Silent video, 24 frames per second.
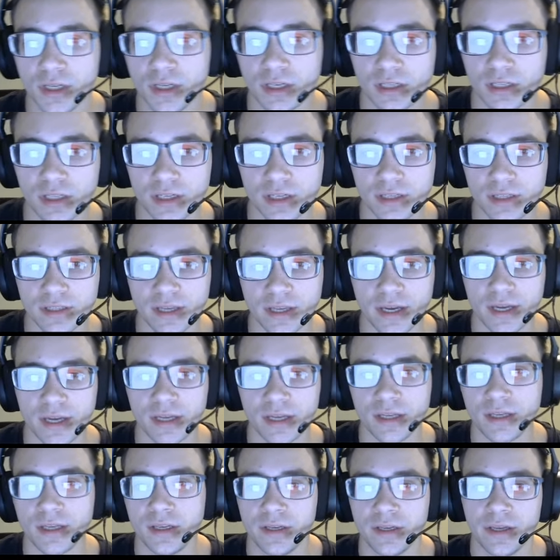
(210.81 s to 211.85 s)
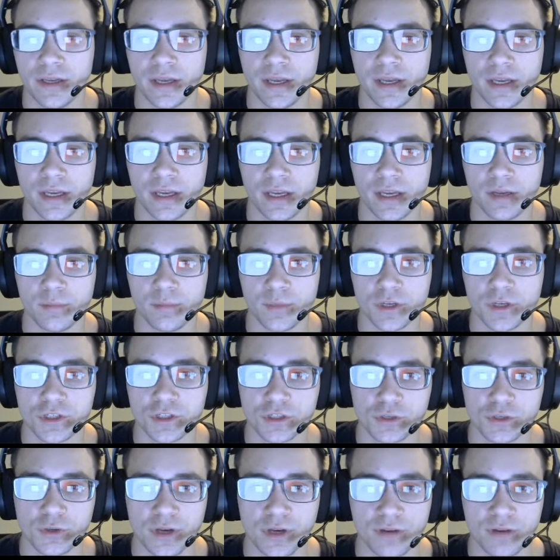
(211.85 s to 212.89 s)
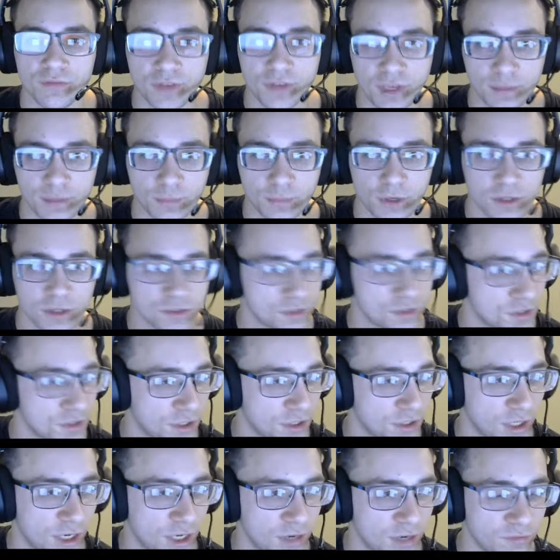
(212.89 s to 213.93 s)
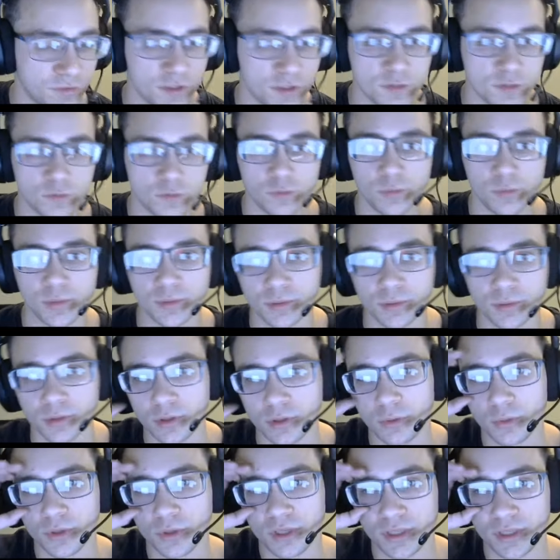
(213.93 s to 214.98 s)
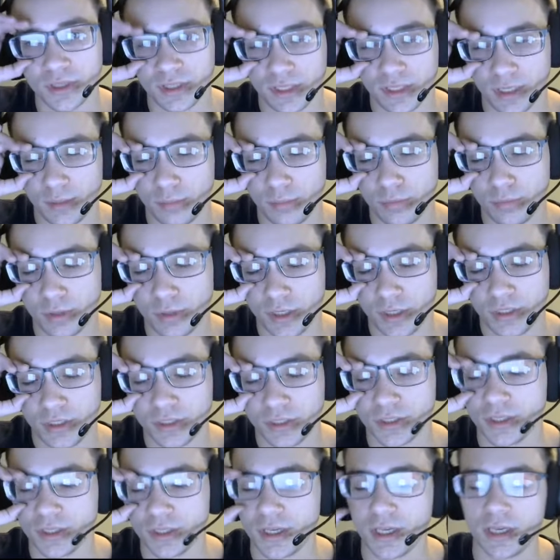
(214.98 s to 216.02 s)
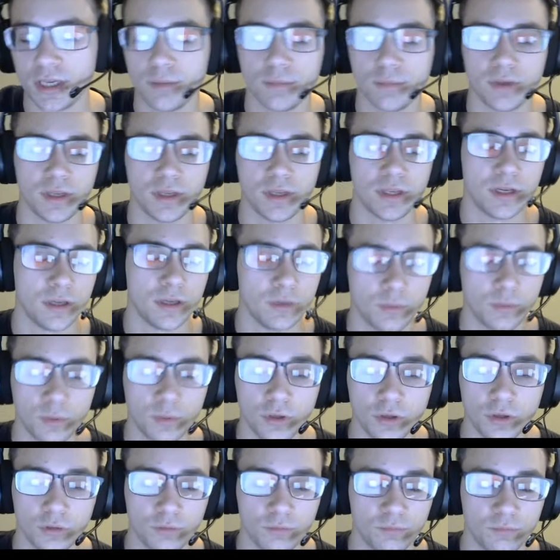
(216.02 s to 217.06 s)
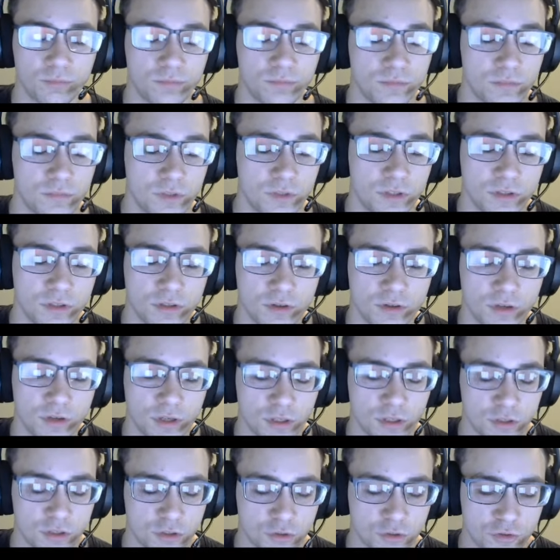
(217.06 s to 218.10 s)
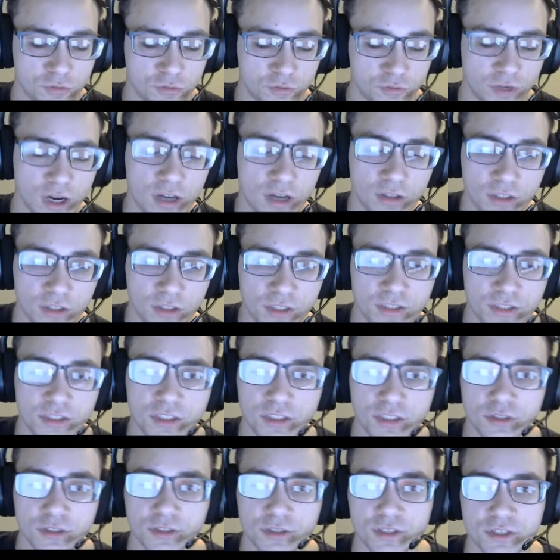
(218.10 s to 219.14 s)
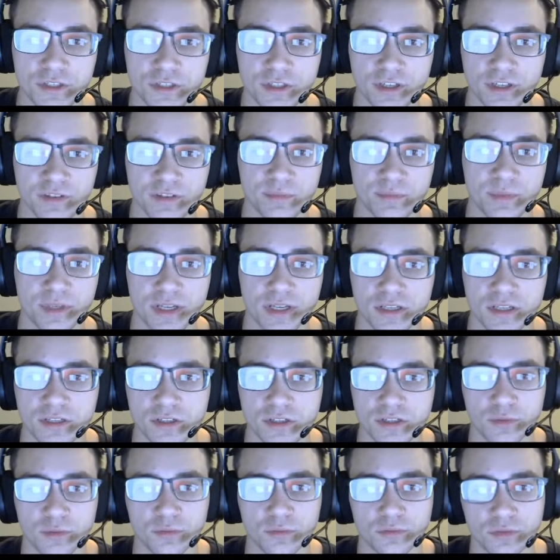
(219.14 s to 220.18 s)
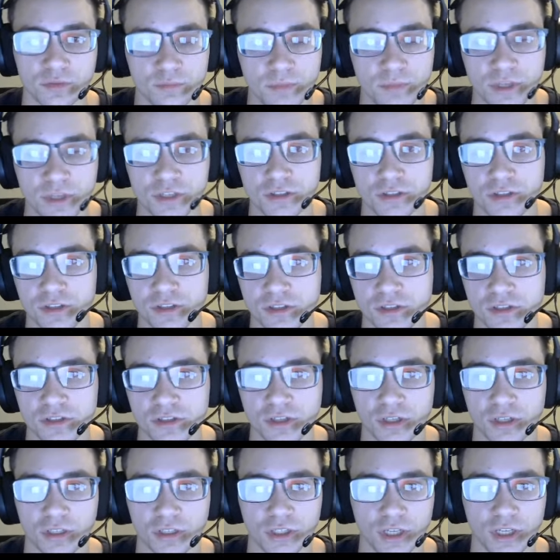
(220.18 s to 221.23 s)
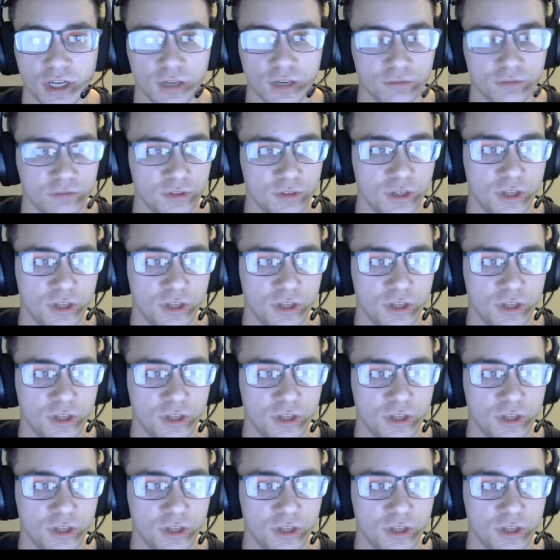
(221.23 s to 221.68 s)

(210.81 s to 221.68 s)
Click that and make sure you have game bar turned off. This will be recording gameplay in your game and it will strongly decrease your FPS, so make sure this is turned off.